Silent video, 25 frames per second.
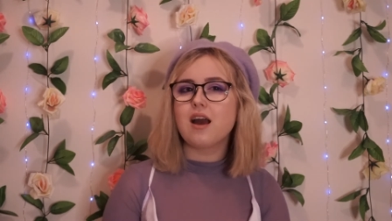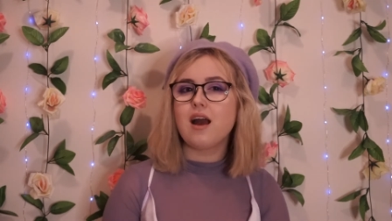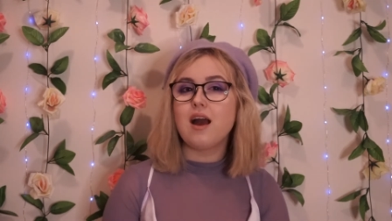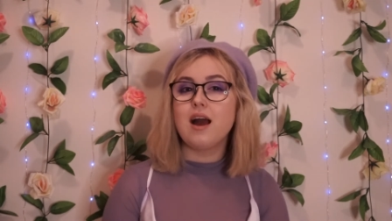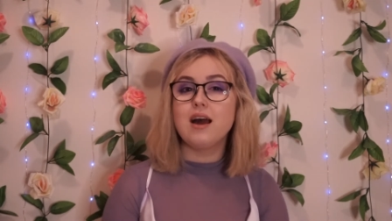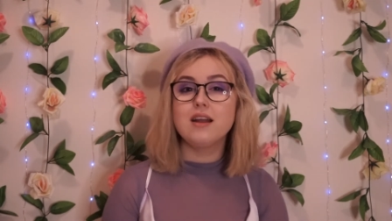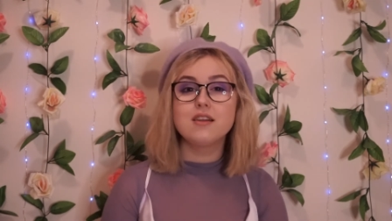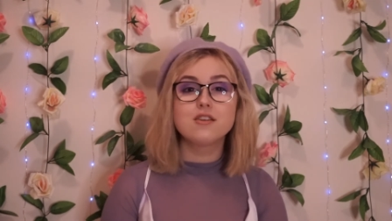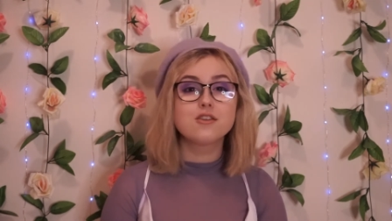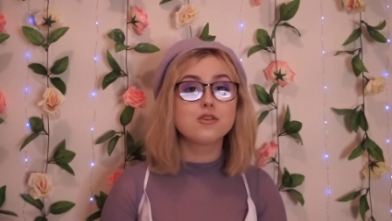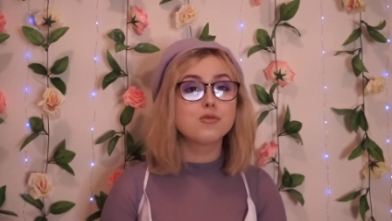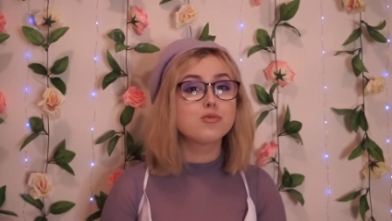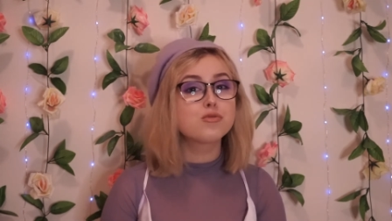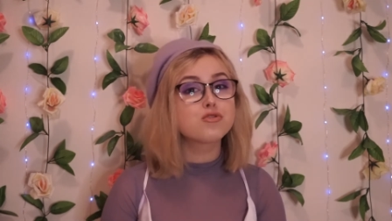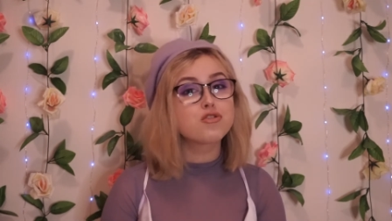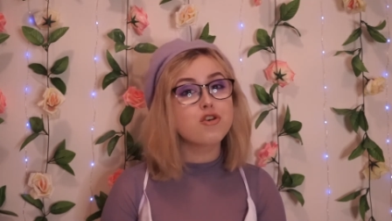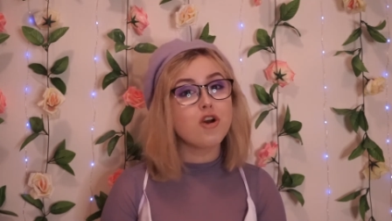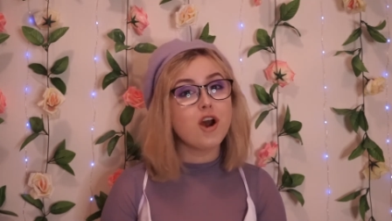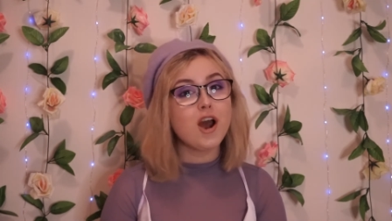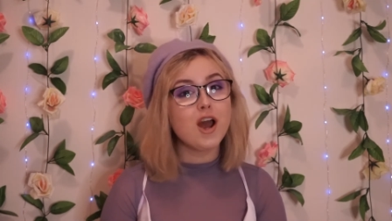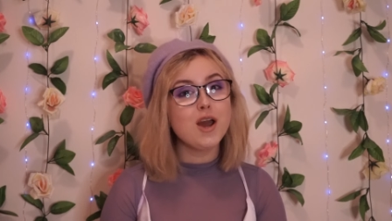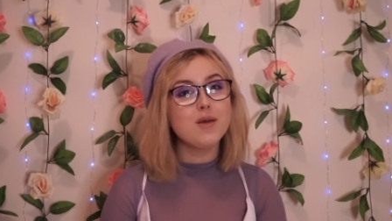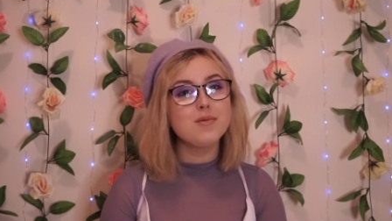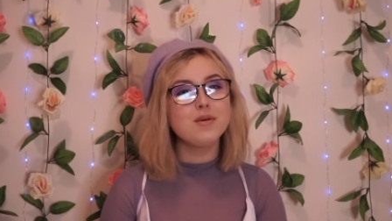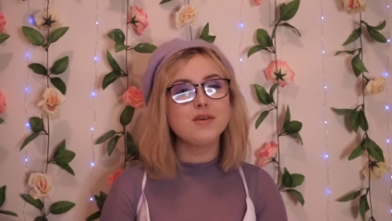and
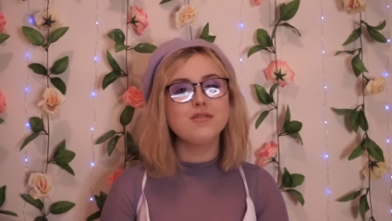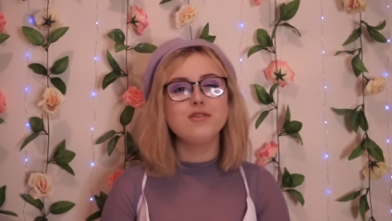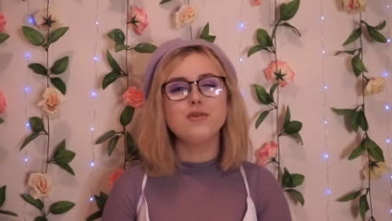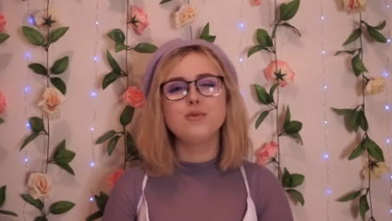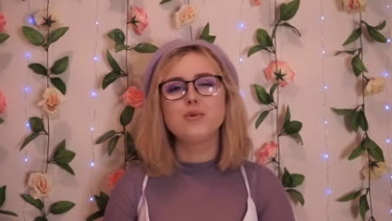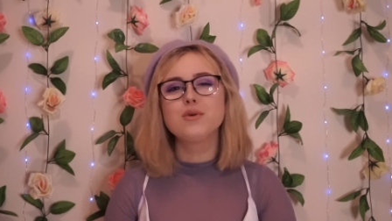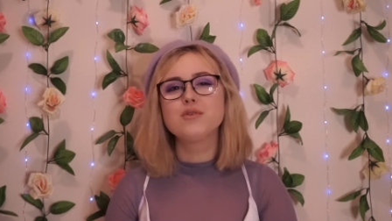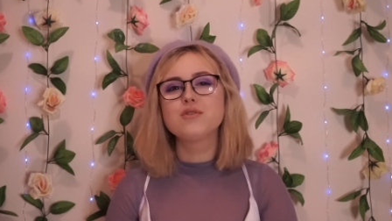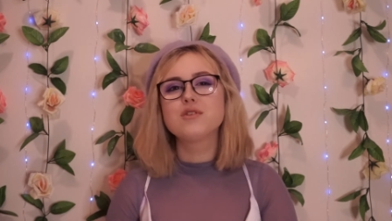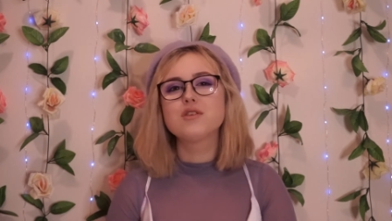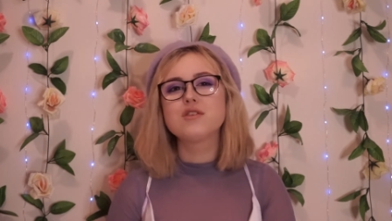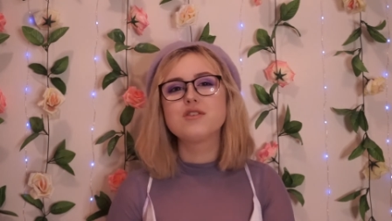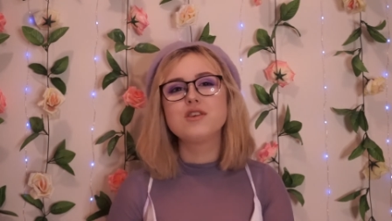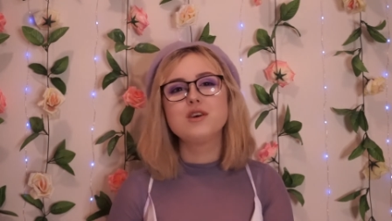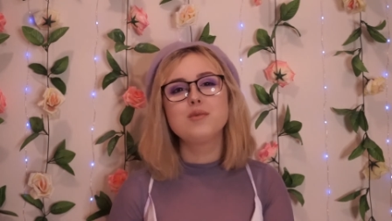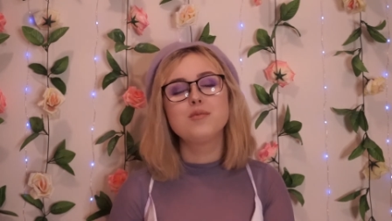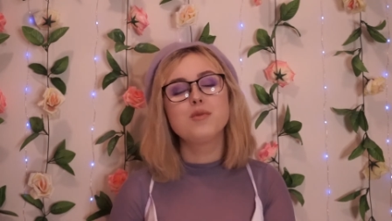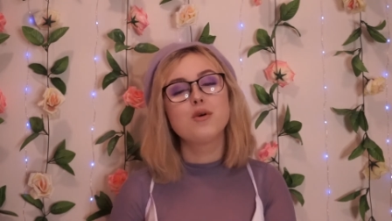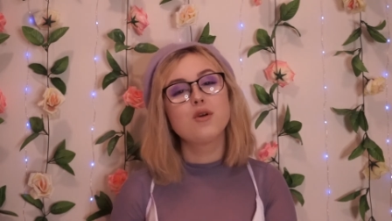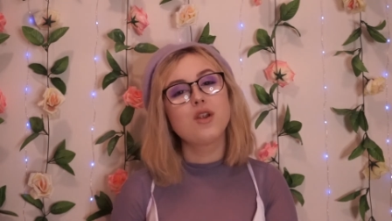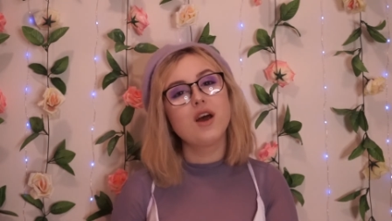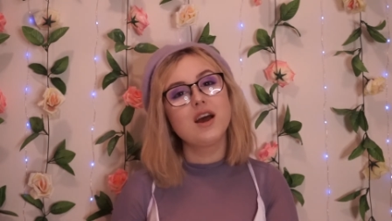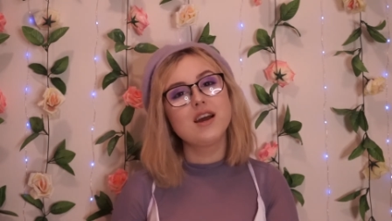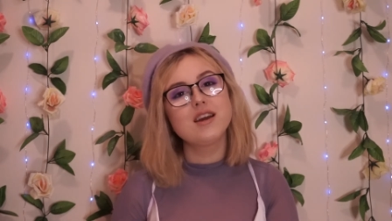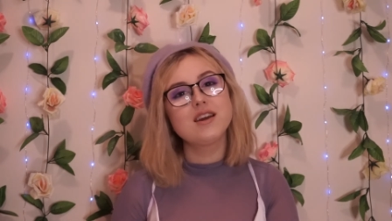subscribe if you want to see
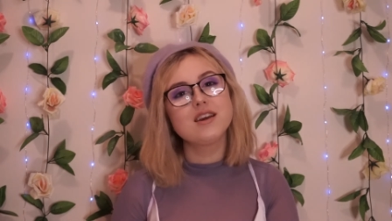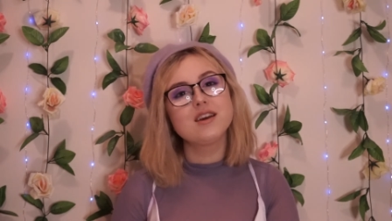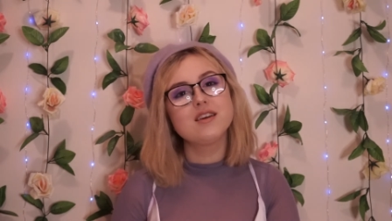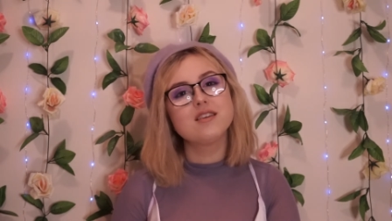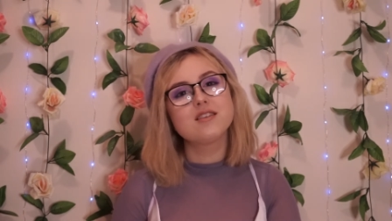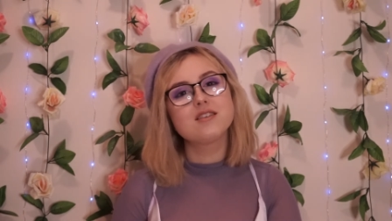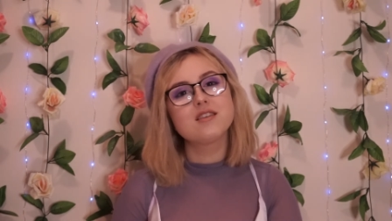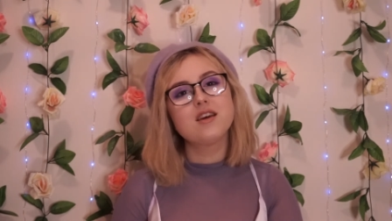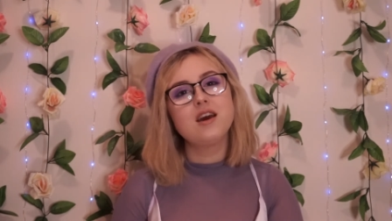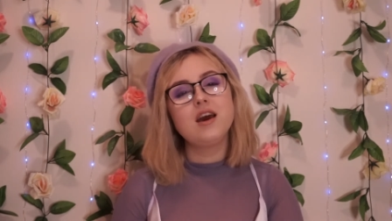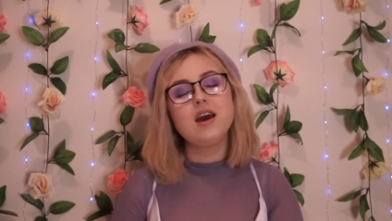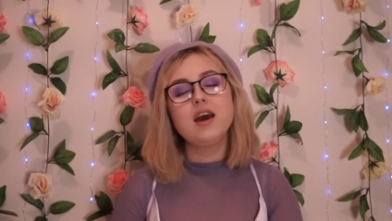more like it.